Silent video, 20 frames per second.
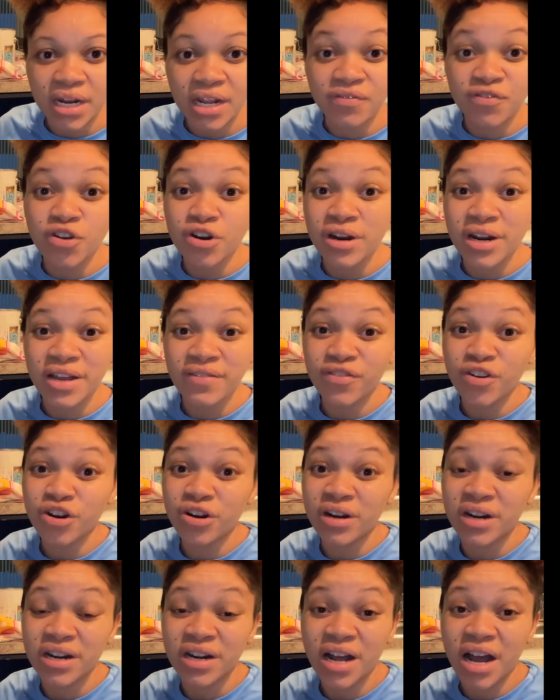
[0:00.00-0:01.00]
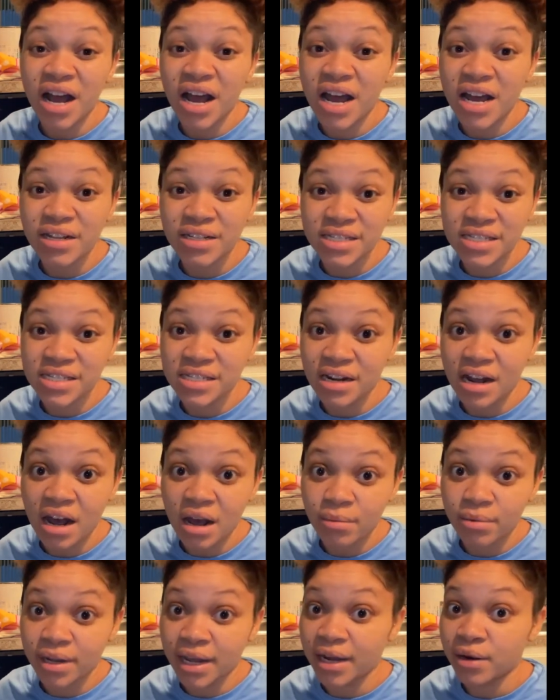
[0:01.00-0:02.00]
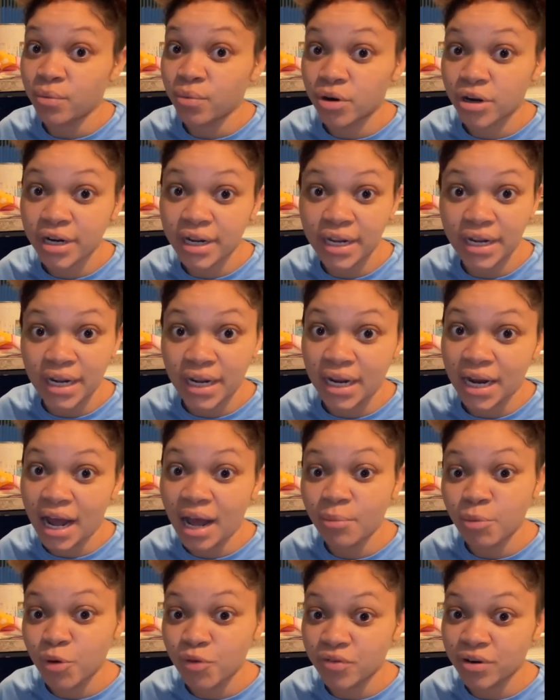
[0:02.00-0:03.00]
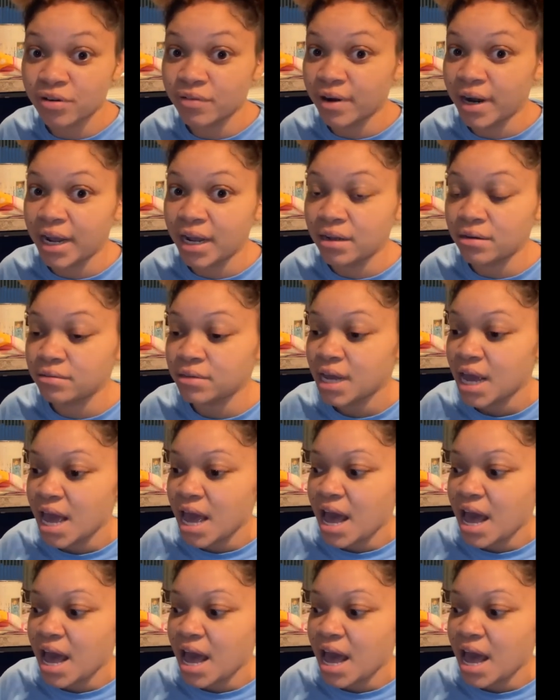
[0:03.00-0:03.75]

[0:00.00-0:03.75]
If you're non-stop like working and not moving around,